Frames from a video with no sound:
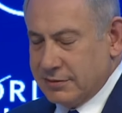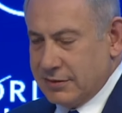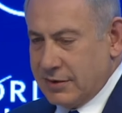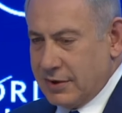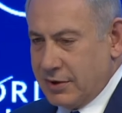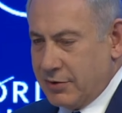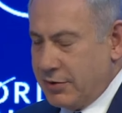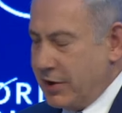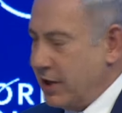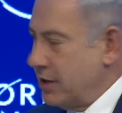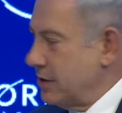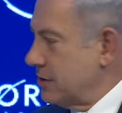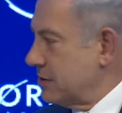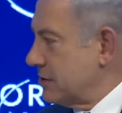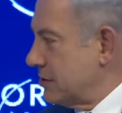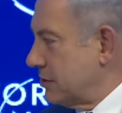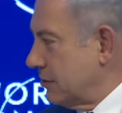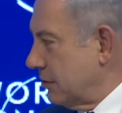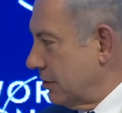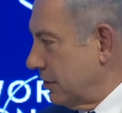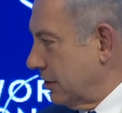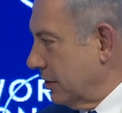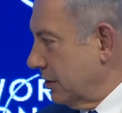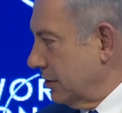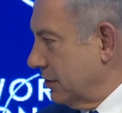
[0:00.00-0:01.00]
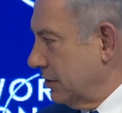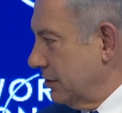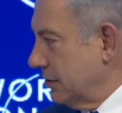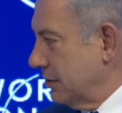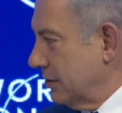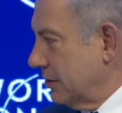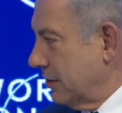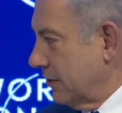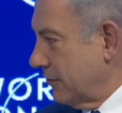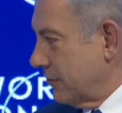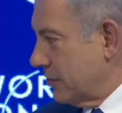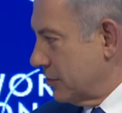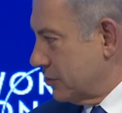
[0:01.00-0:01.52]
a great historian
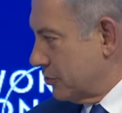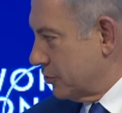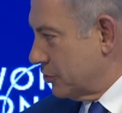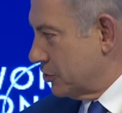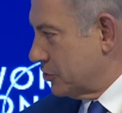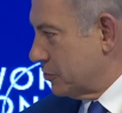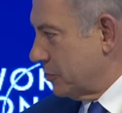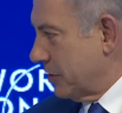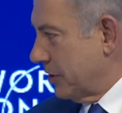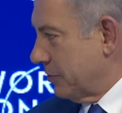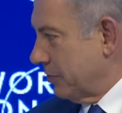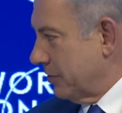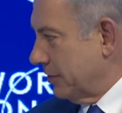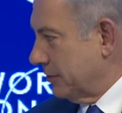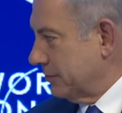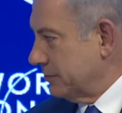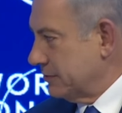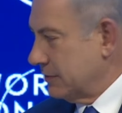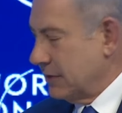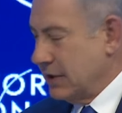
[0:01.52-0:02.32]
of the Jewish people.